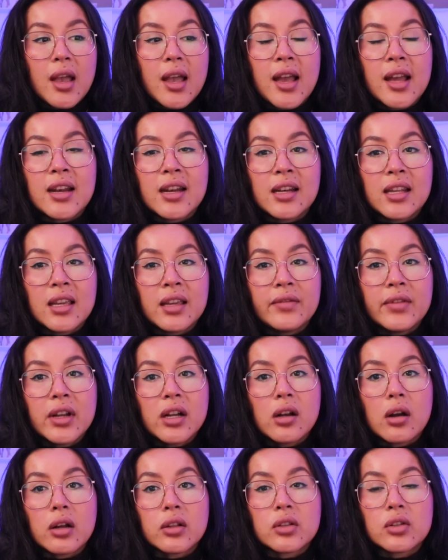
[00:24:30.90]
And it
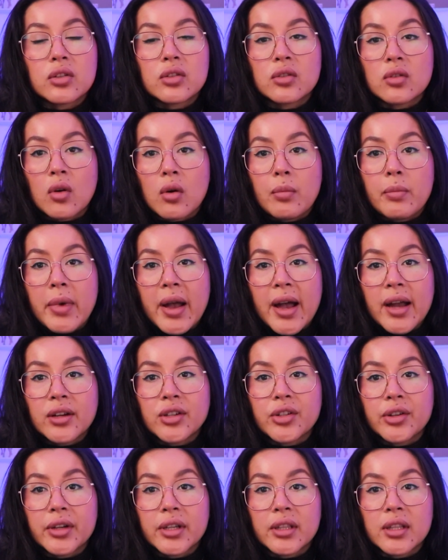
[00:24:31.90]
even got so
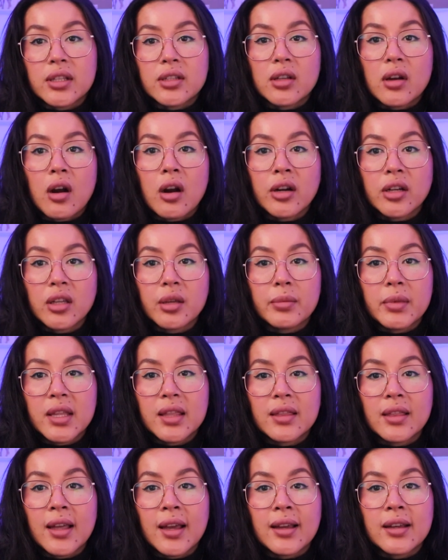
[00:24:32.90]
bad during this
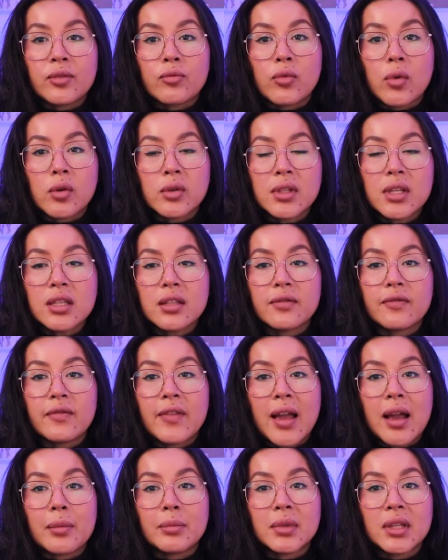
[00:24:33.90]
argument that Rosa's
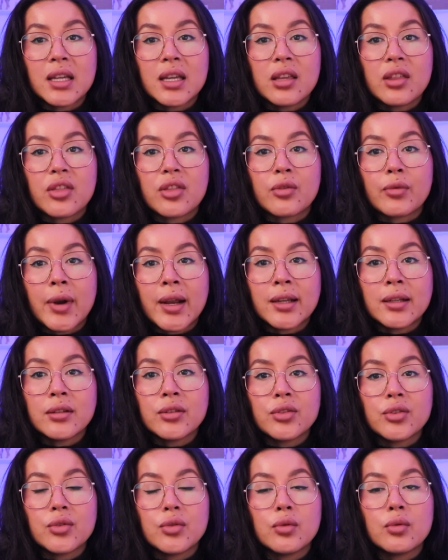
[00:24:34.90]
family
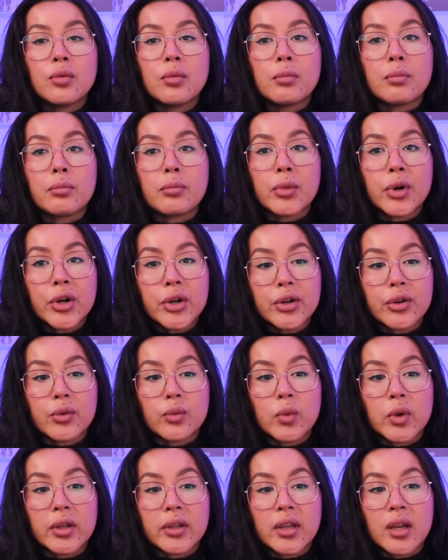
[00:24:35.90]
threatened to murder
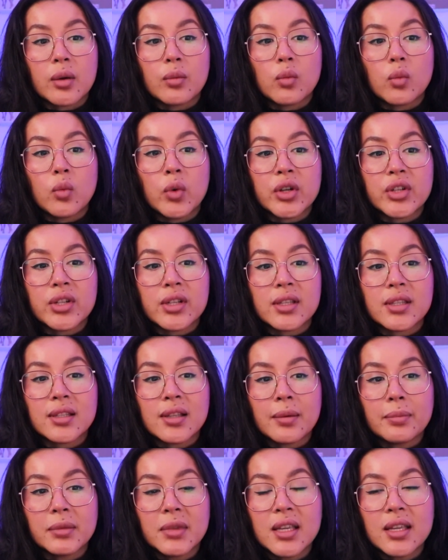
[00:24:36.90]
William, which is
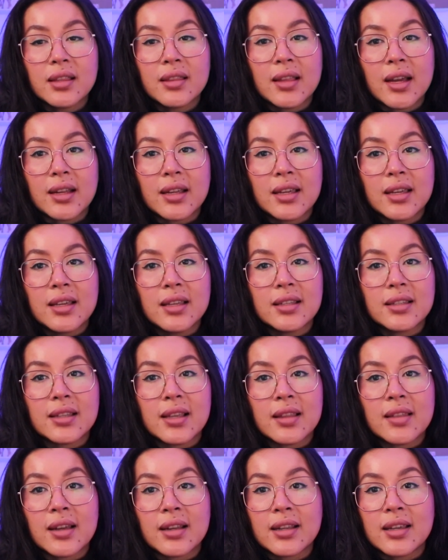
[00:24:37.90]
something that he
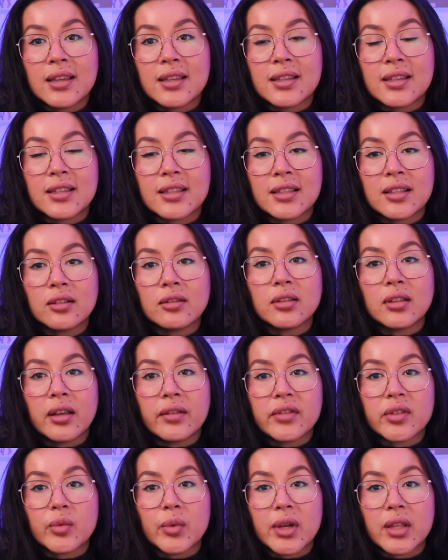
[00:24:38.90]
said that he still
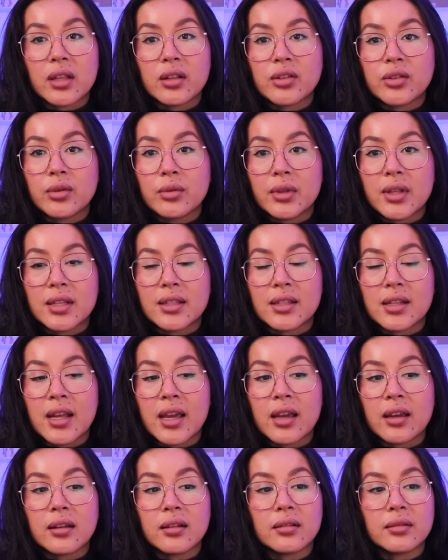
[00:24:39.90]
lives with to this
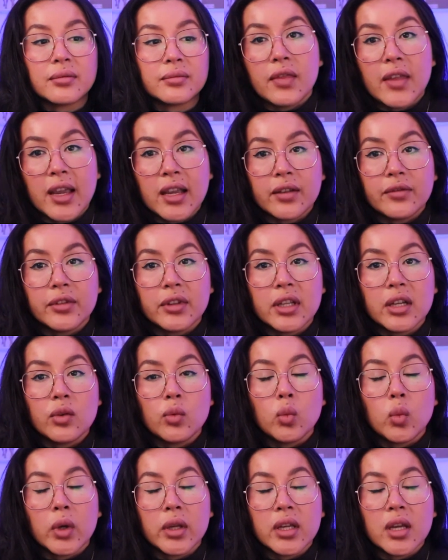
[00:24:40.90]
day. Thankfully,
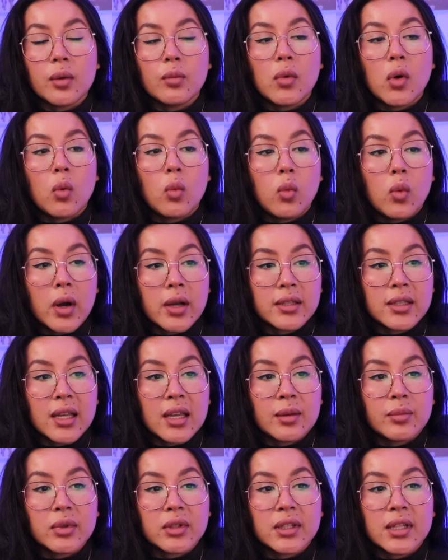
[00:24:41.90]
William was
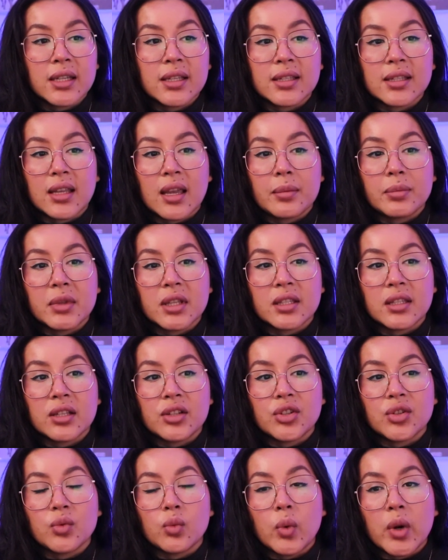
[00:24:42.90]
able to escape the
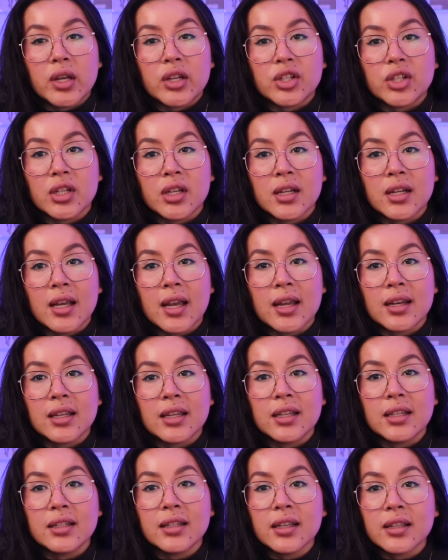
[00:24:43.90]
situation, and
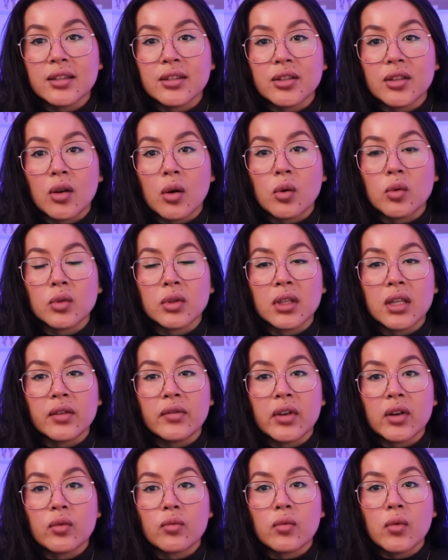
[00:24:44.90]
he did so,
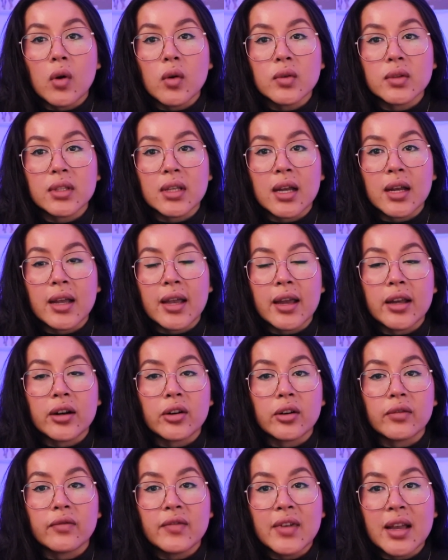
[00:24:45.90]
leaving Rosa and
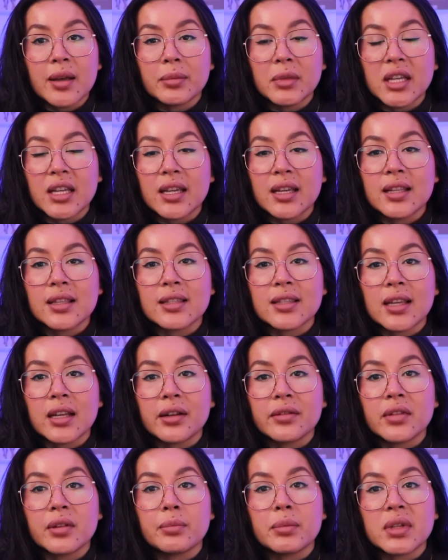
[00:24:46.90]
her family
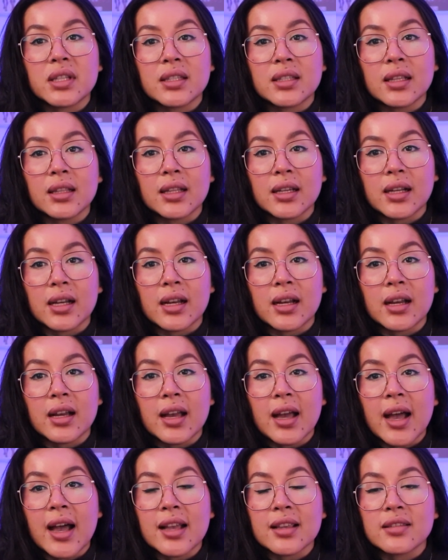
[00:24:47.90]
inside of the
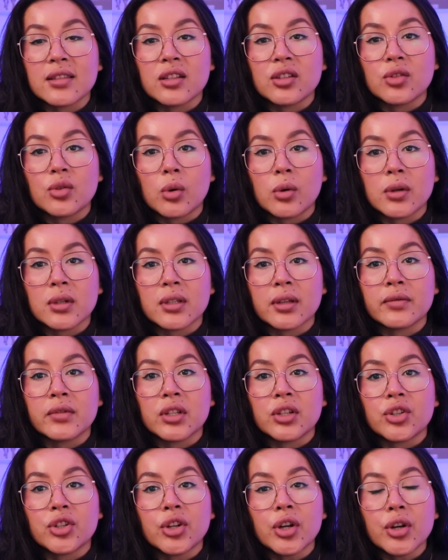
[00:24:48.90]
basilica as the doors of
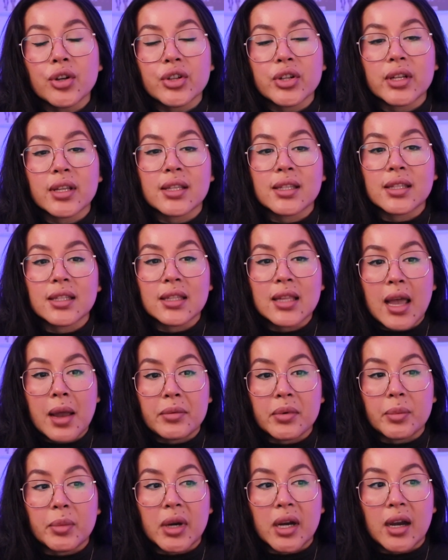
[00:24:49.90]
the church
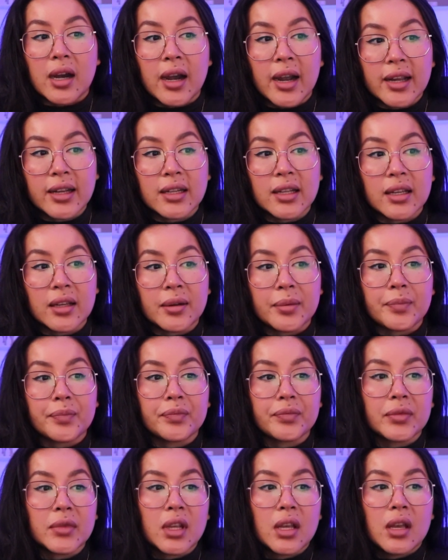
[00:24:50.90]
slammed behind him.